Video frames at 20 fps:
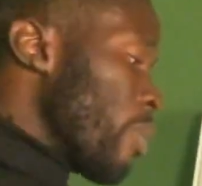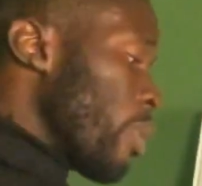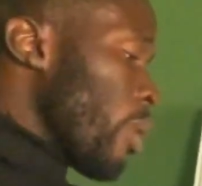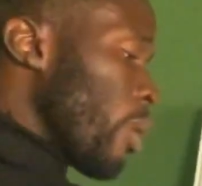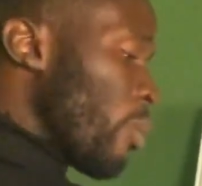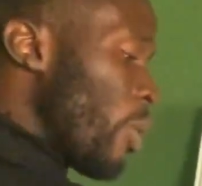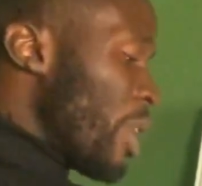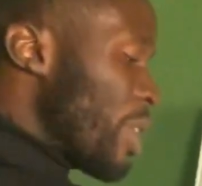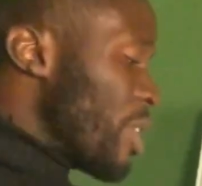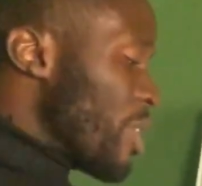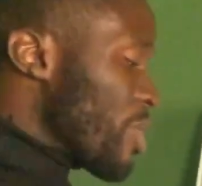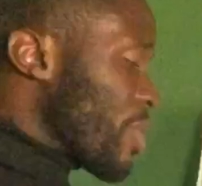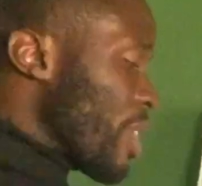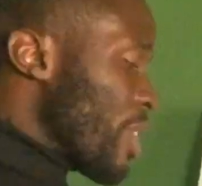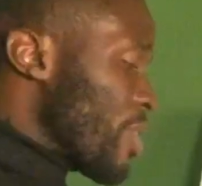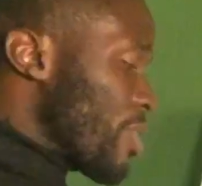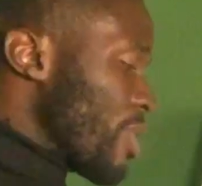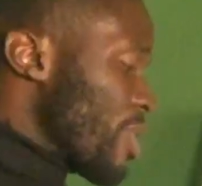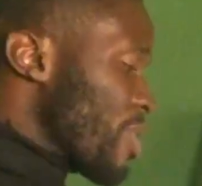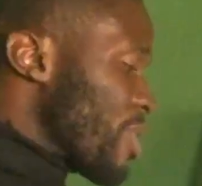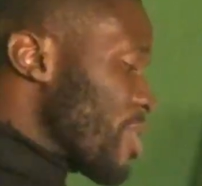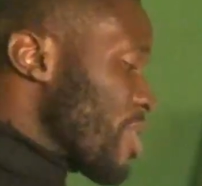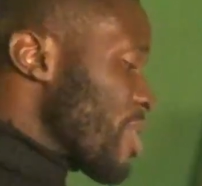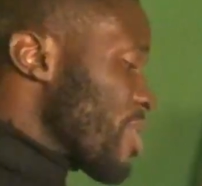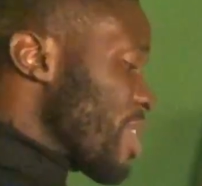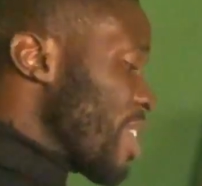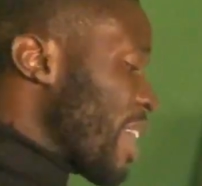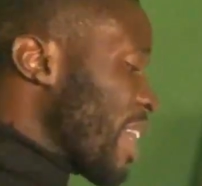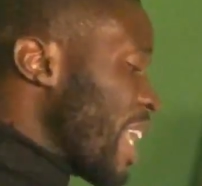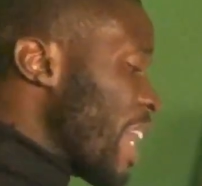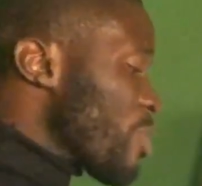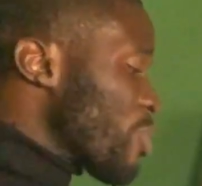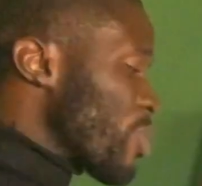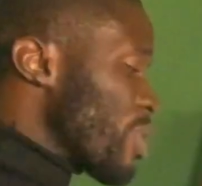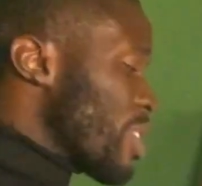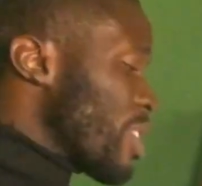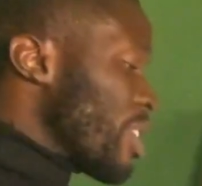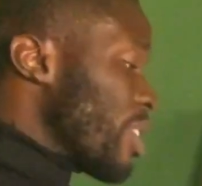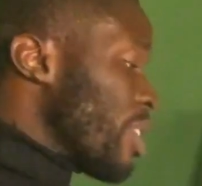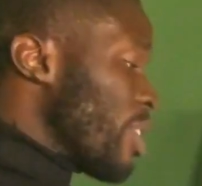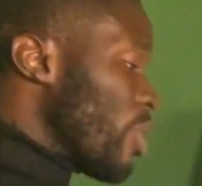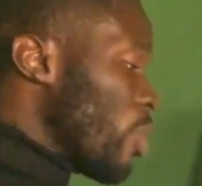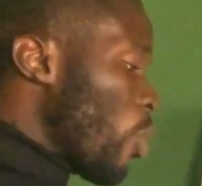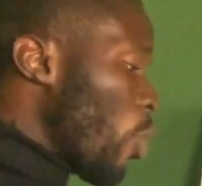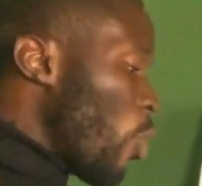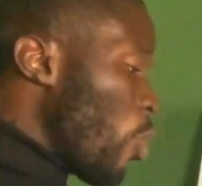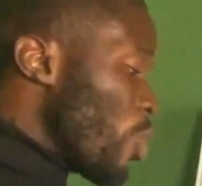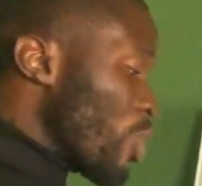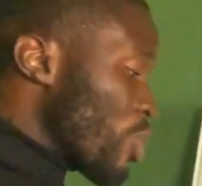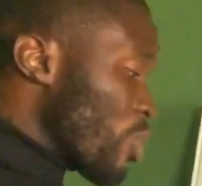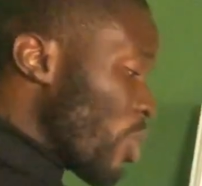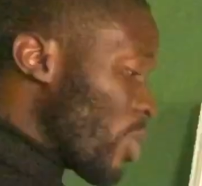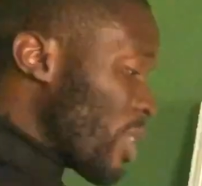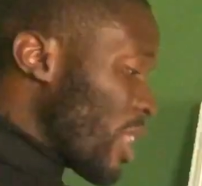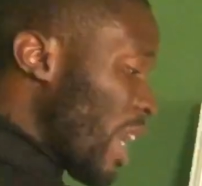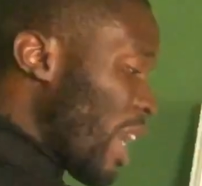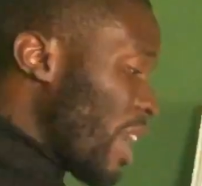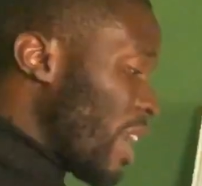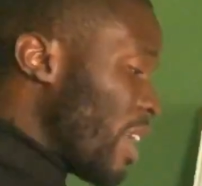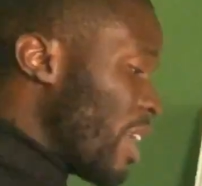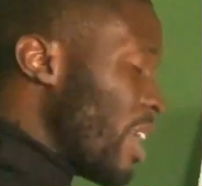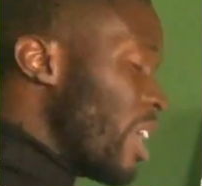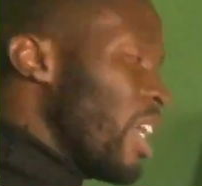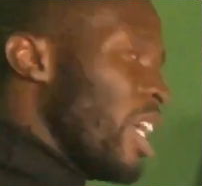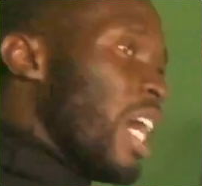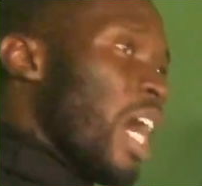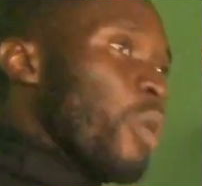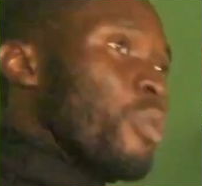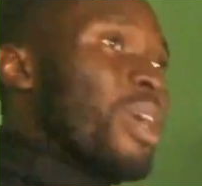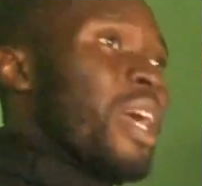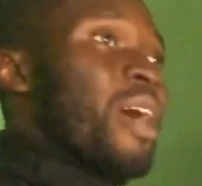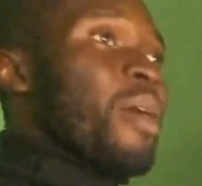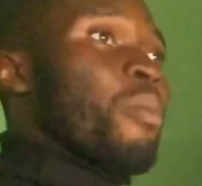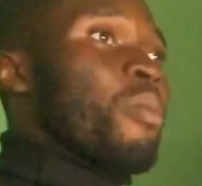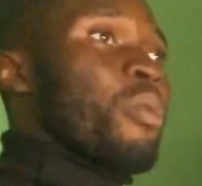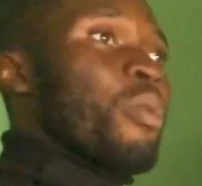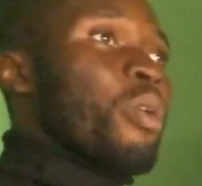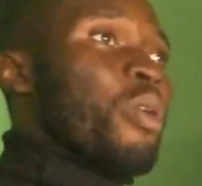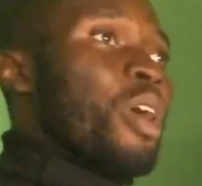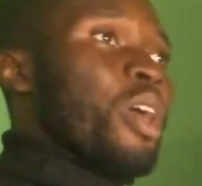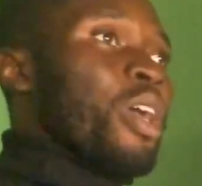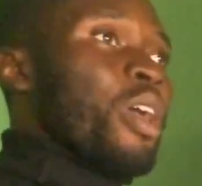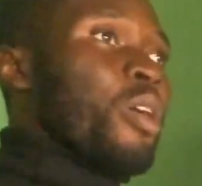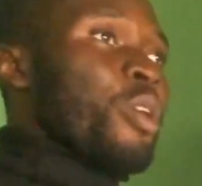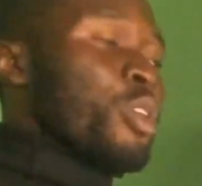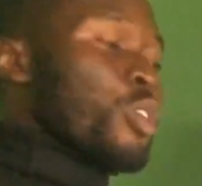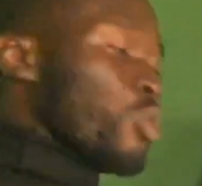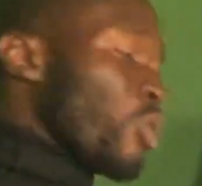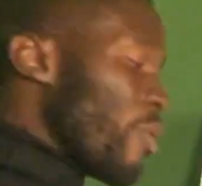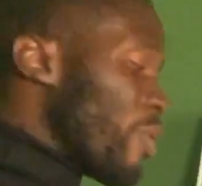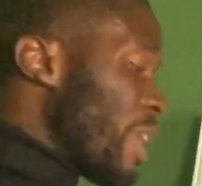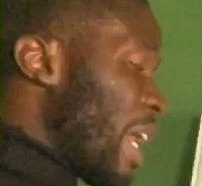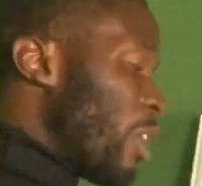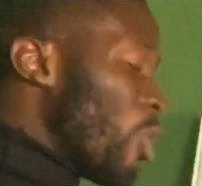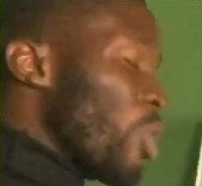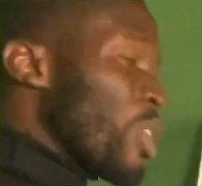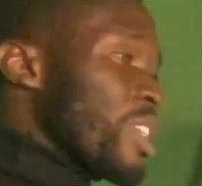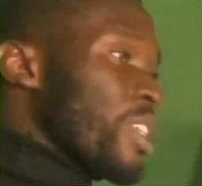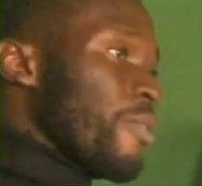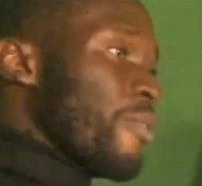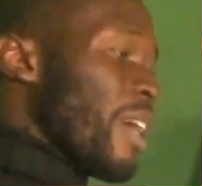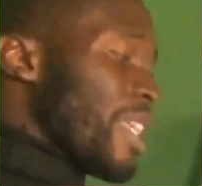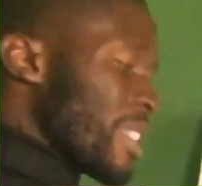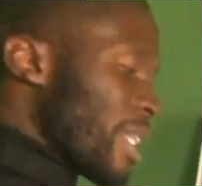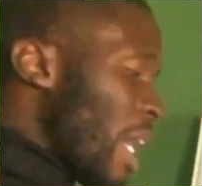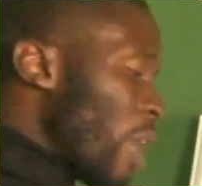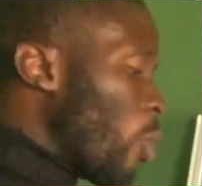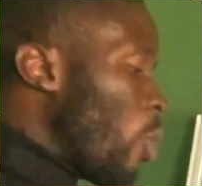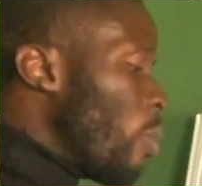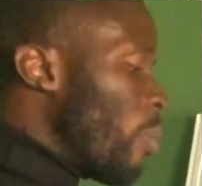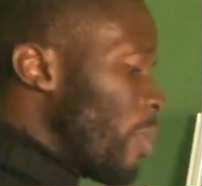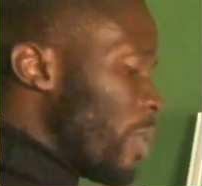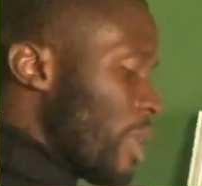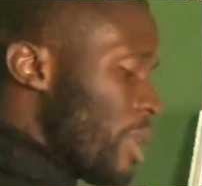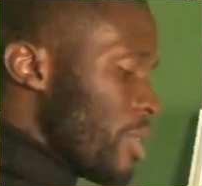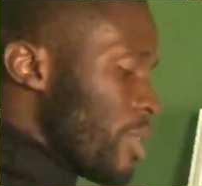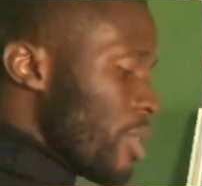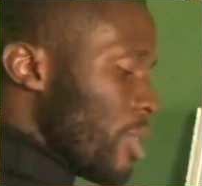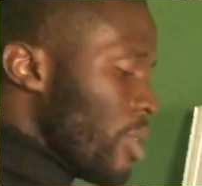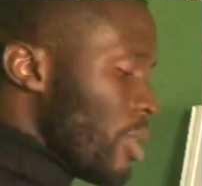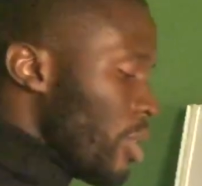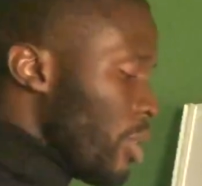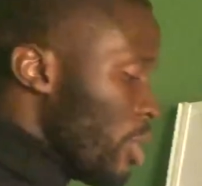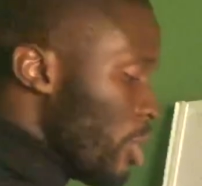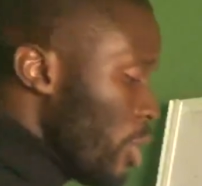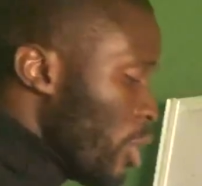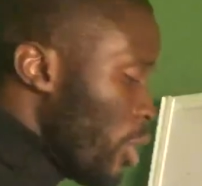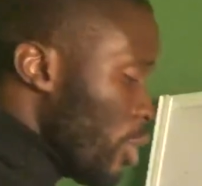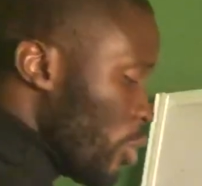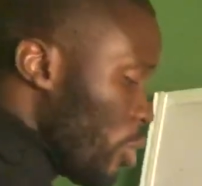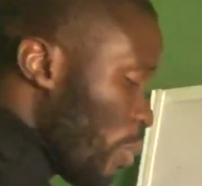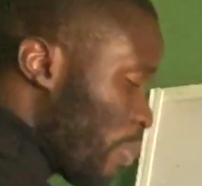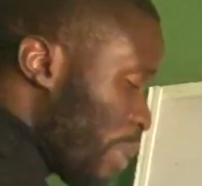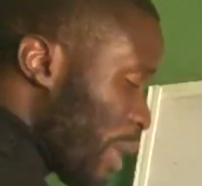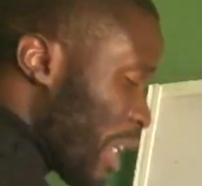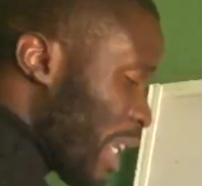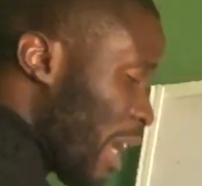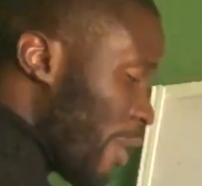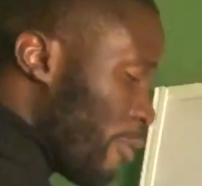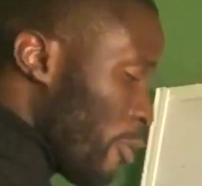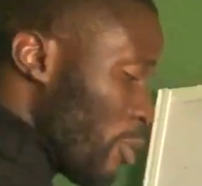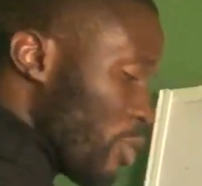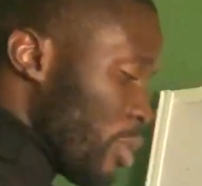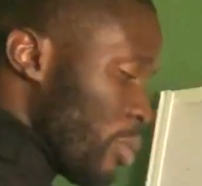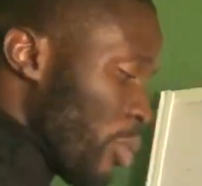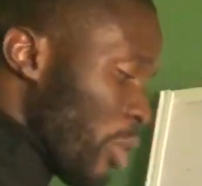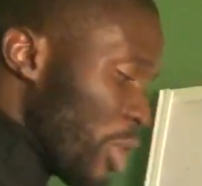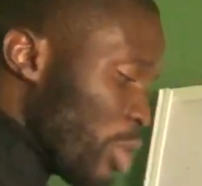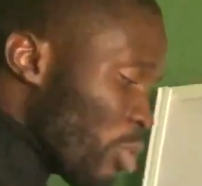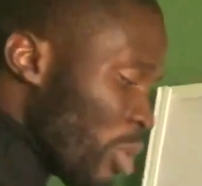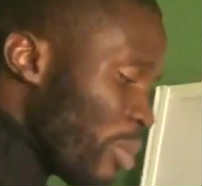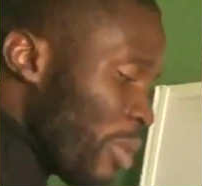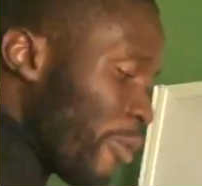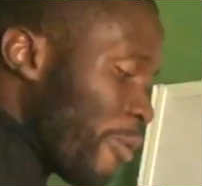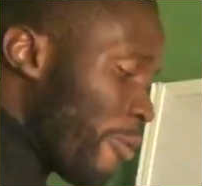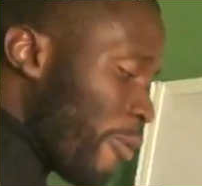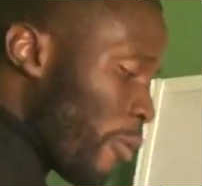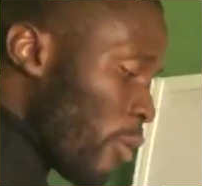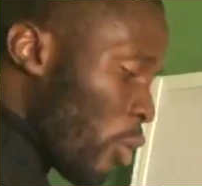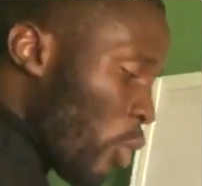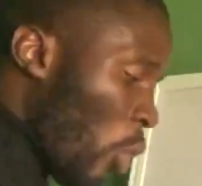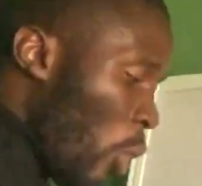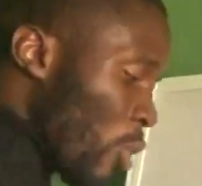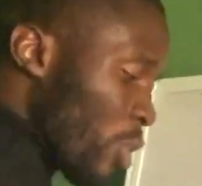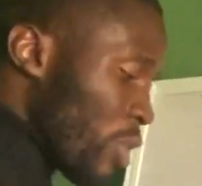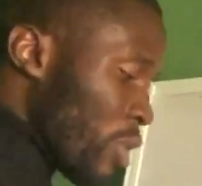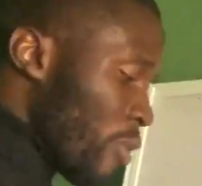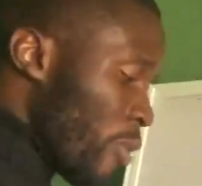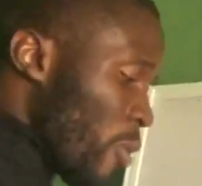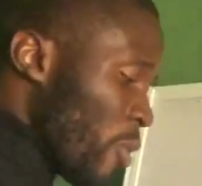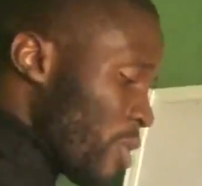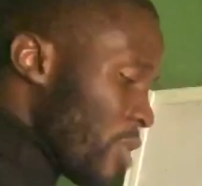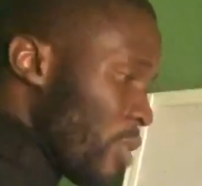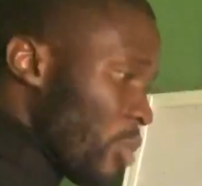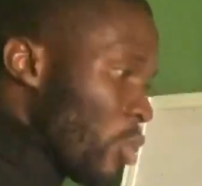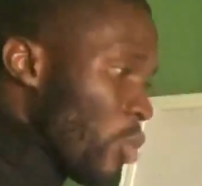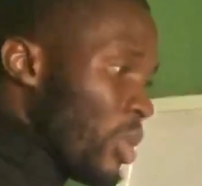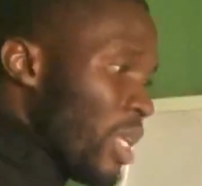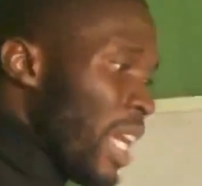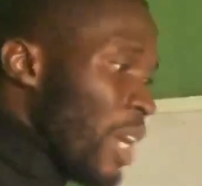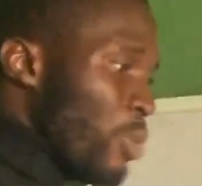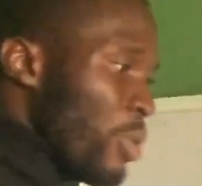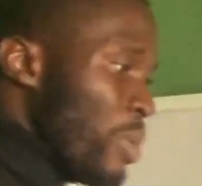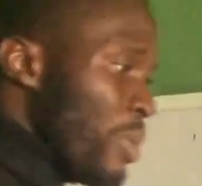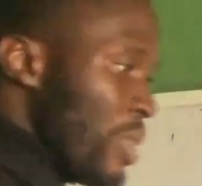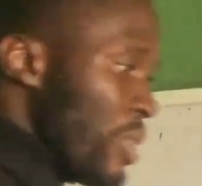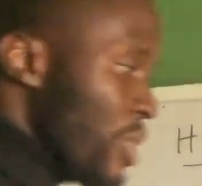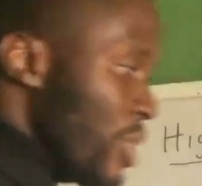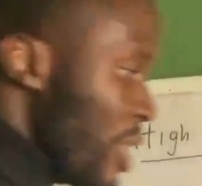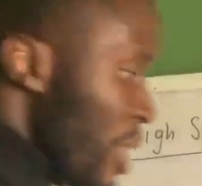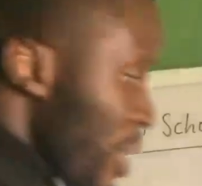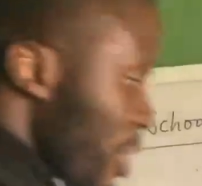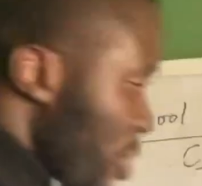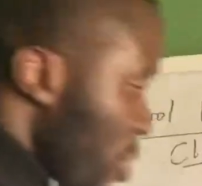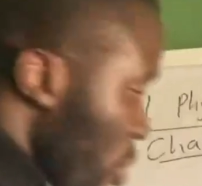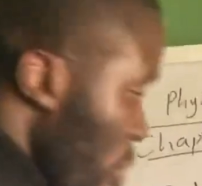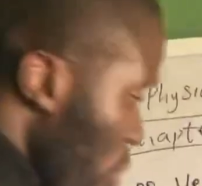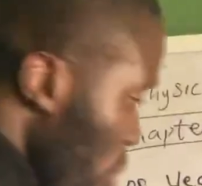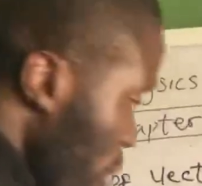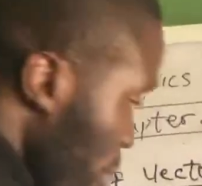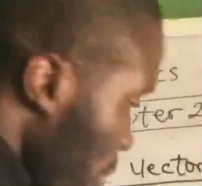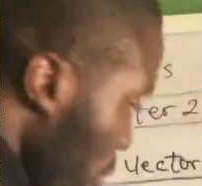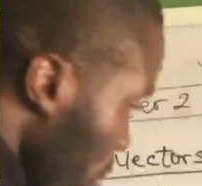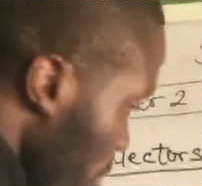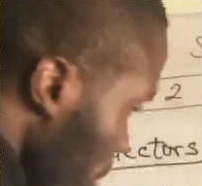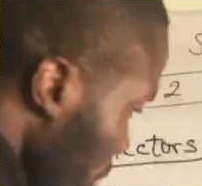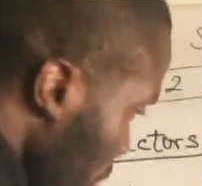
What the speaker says: But in this case, since it is inclined to the horizontal, and we are resolving along the vertical component, you pick that 40, but it will be cos 40. So that will be 6 cos 40